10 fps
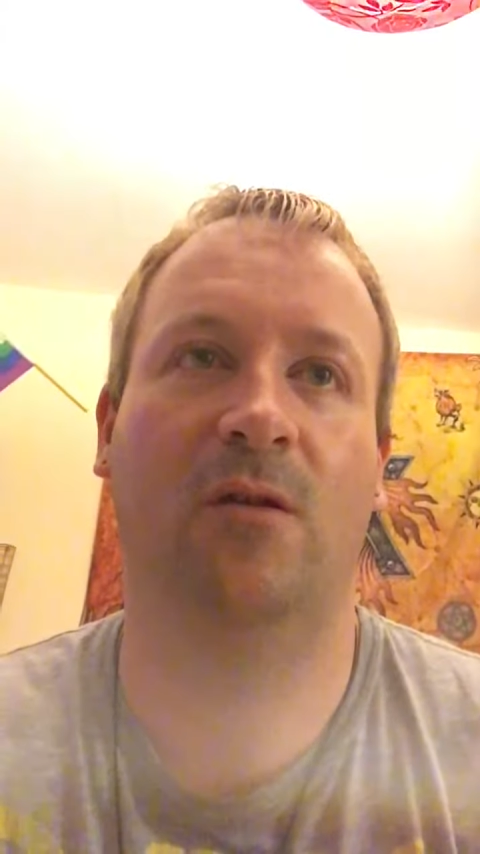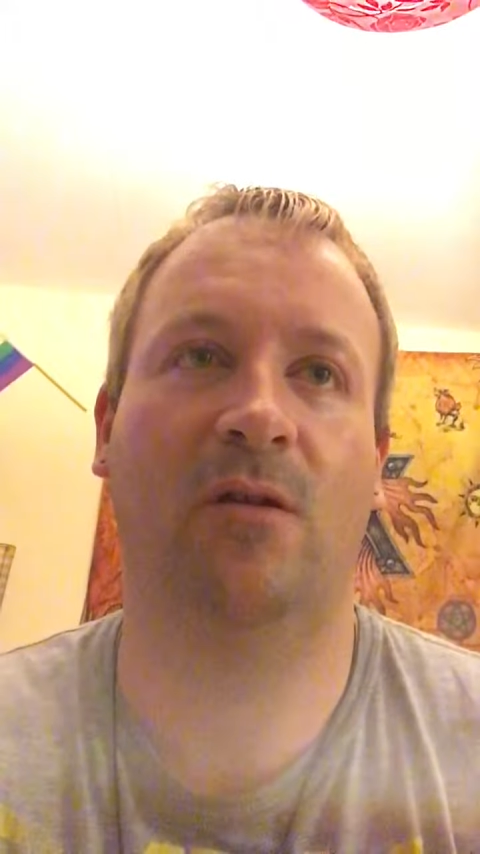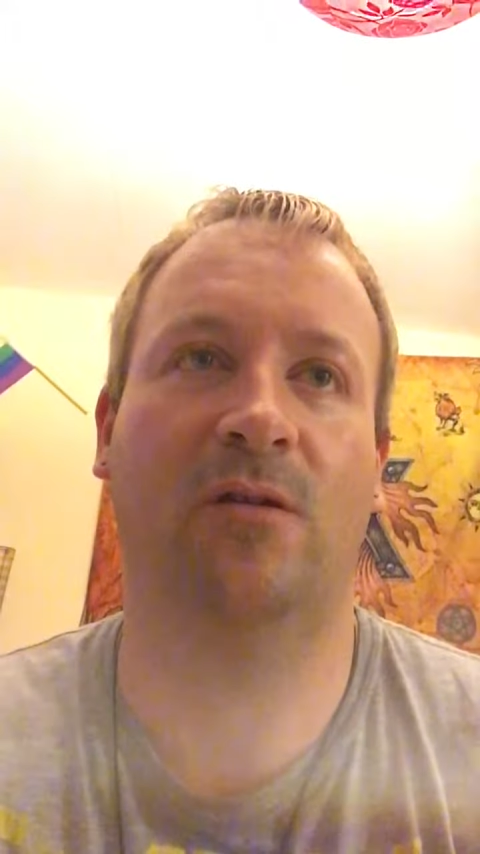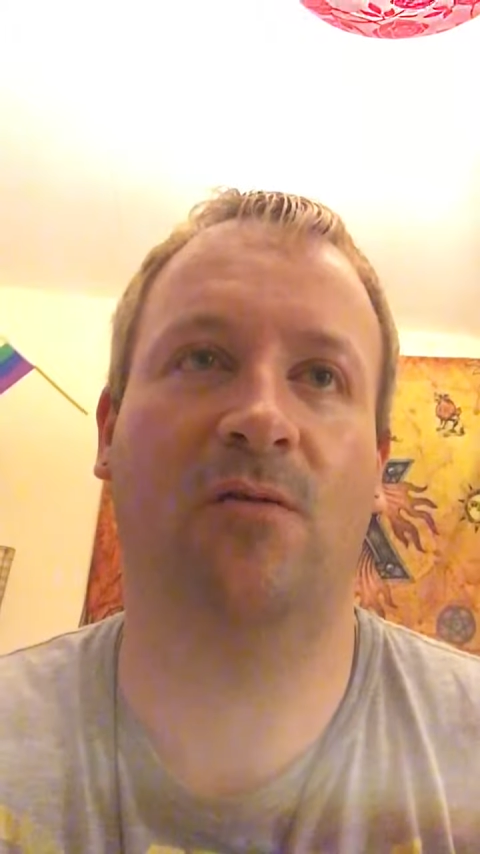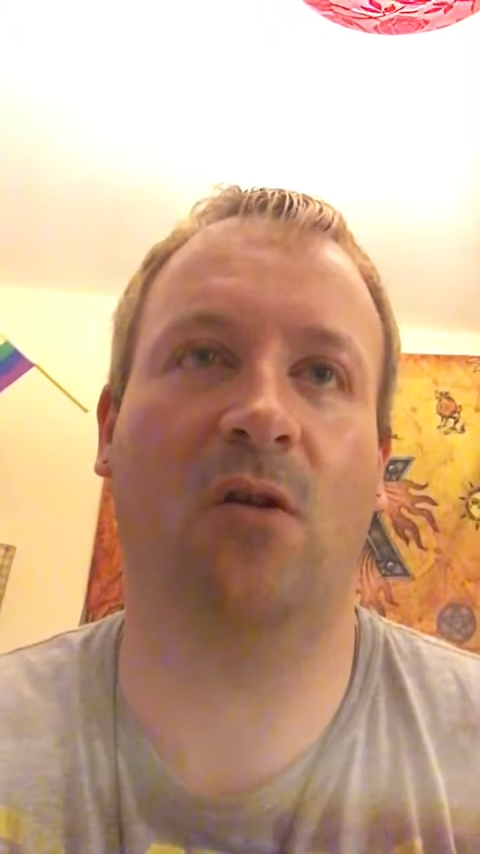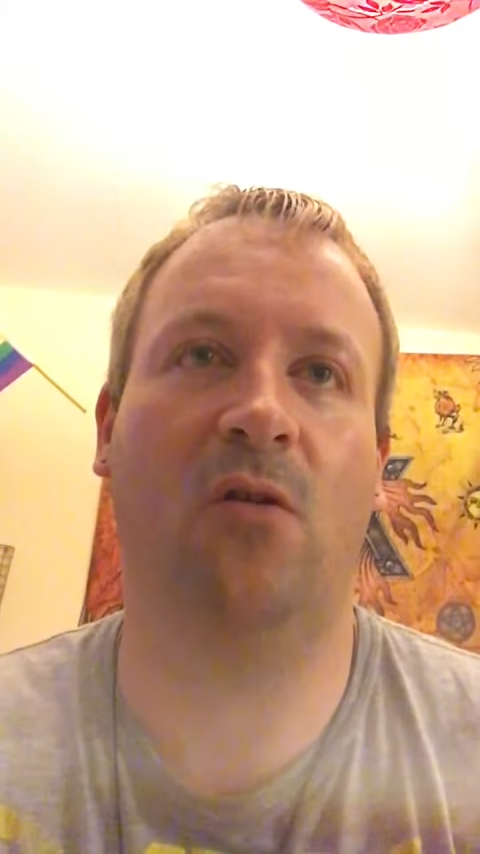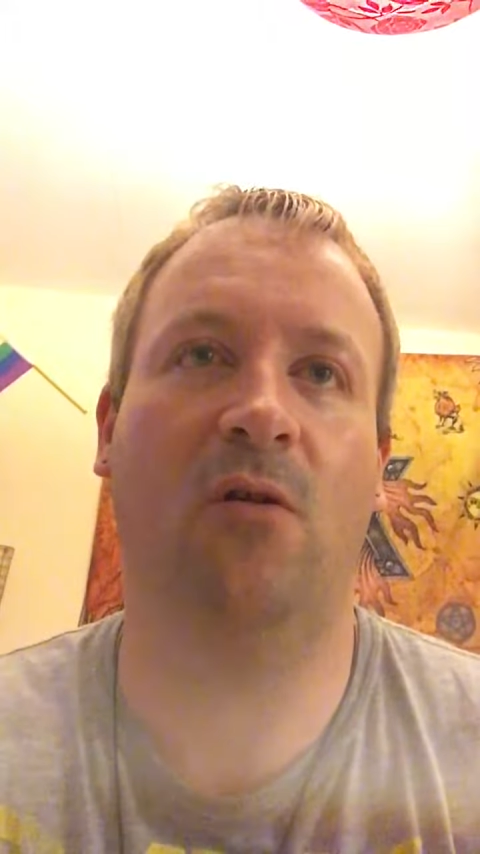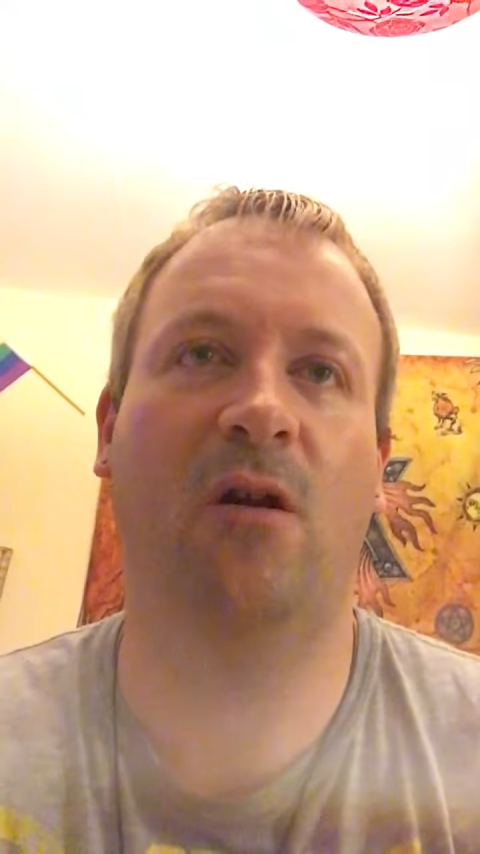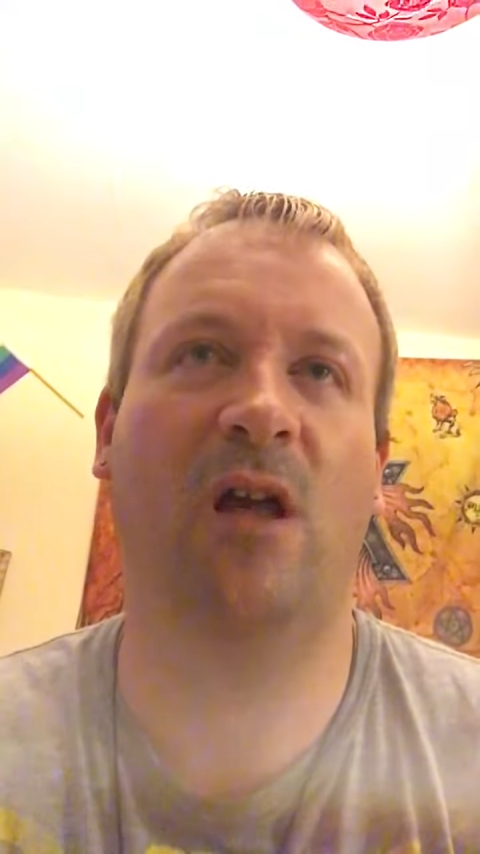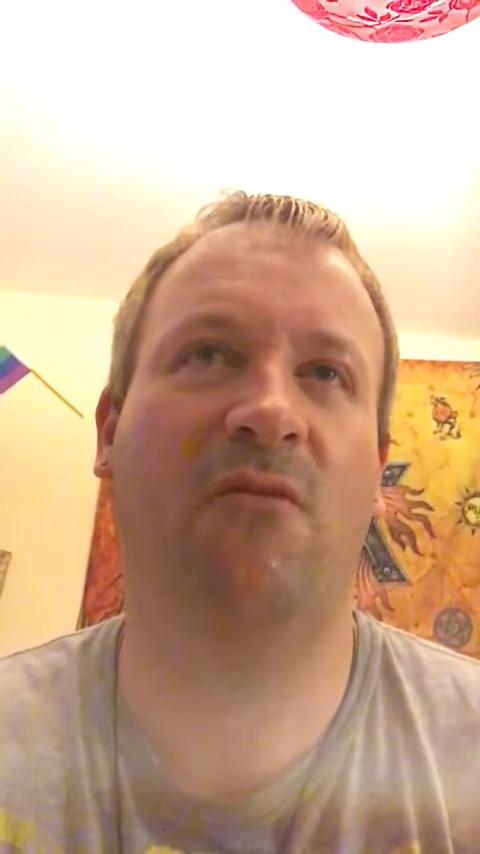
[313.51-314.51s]
as
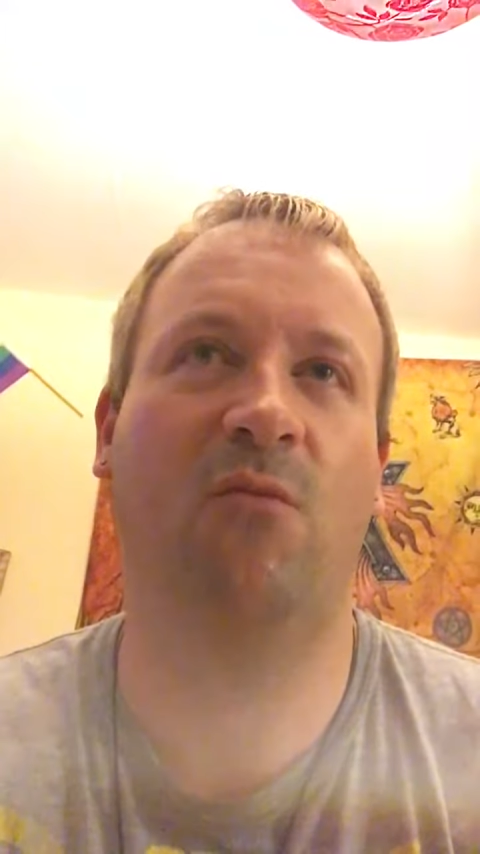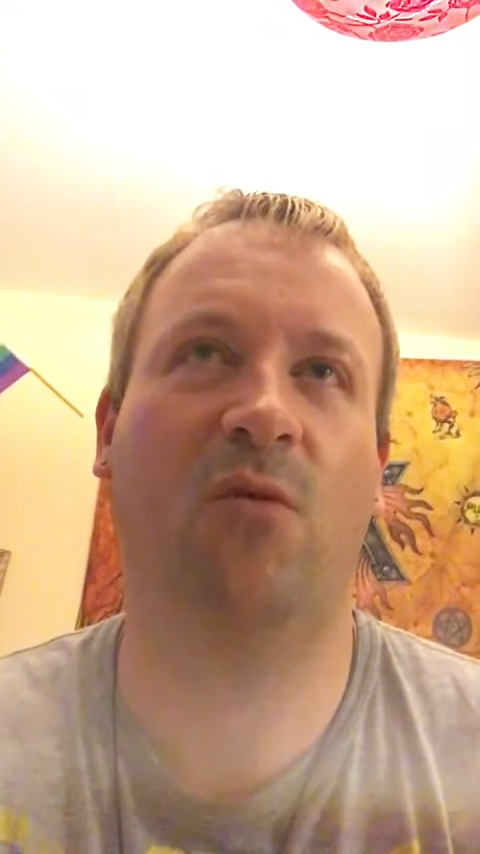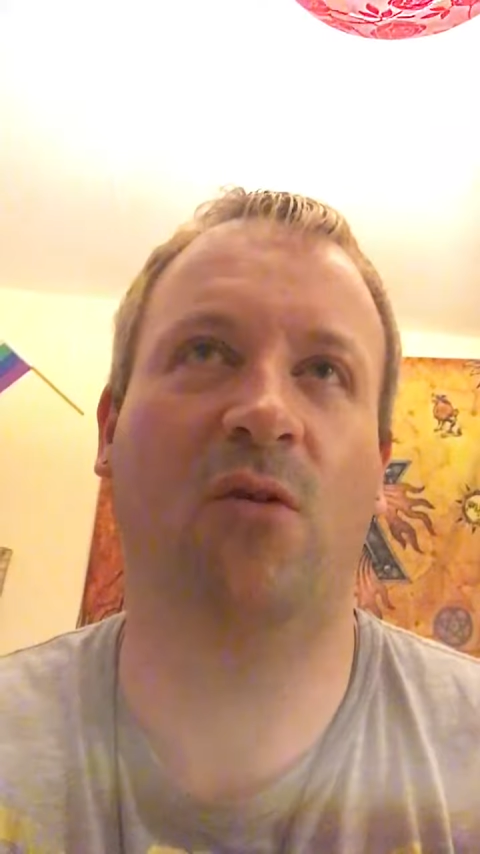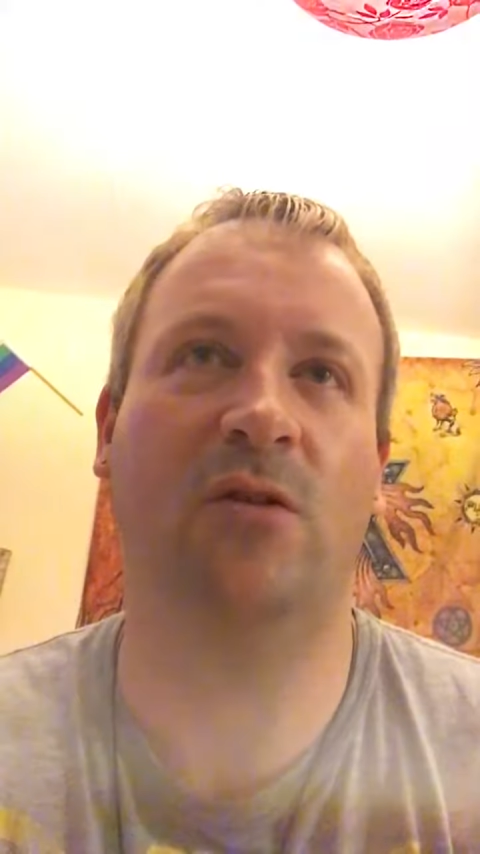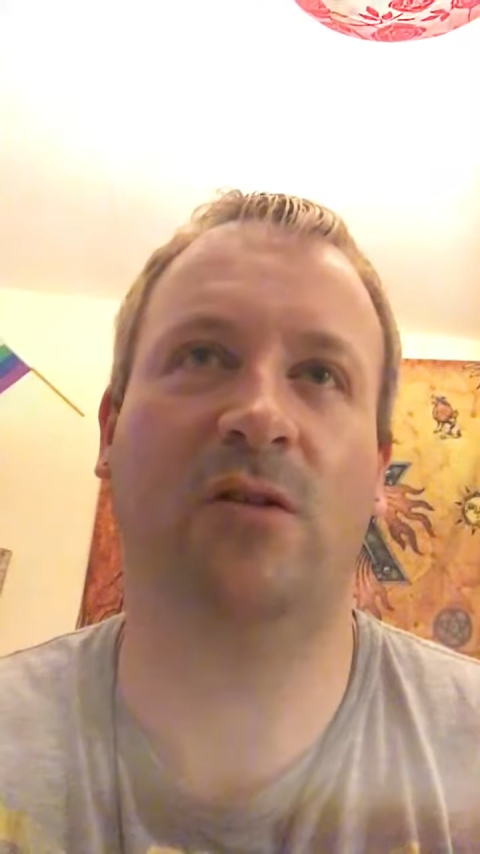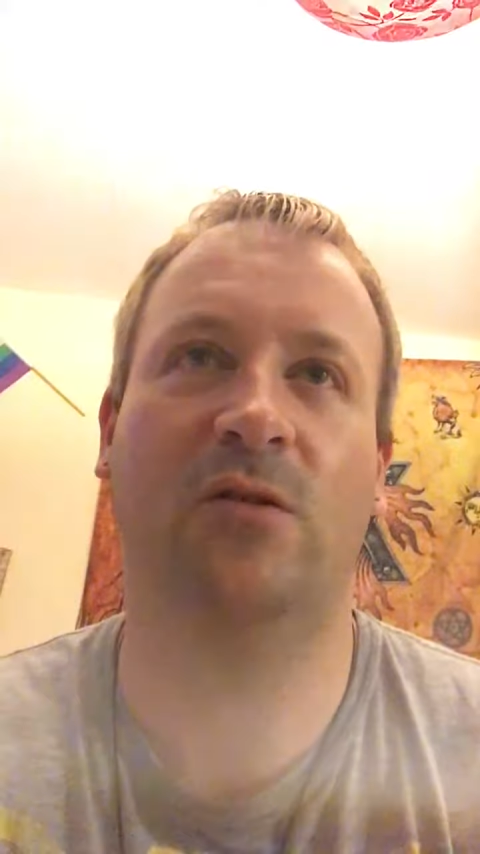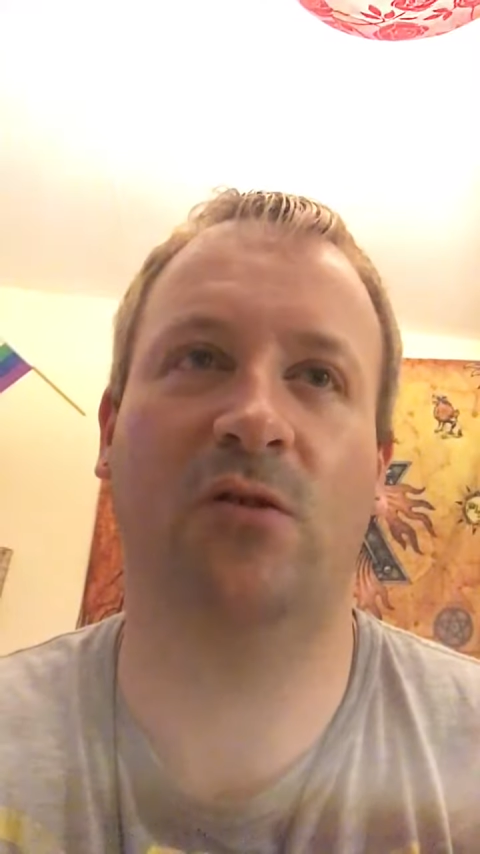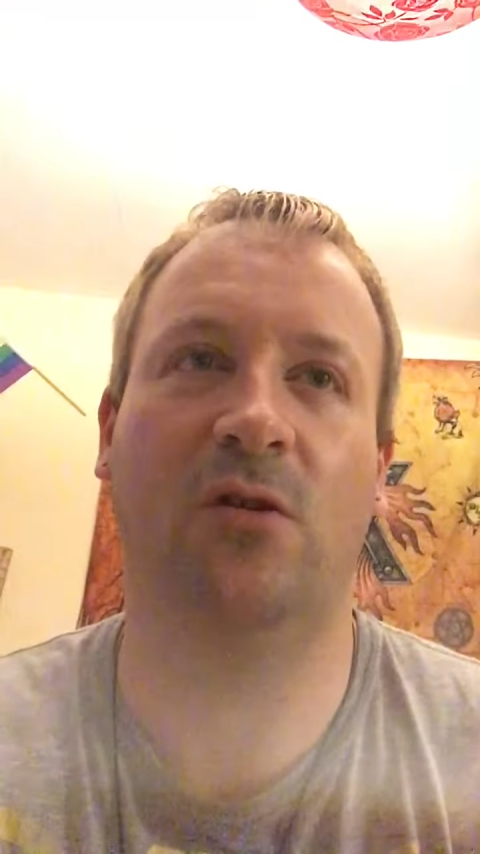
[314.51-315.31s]
I haven't worked in such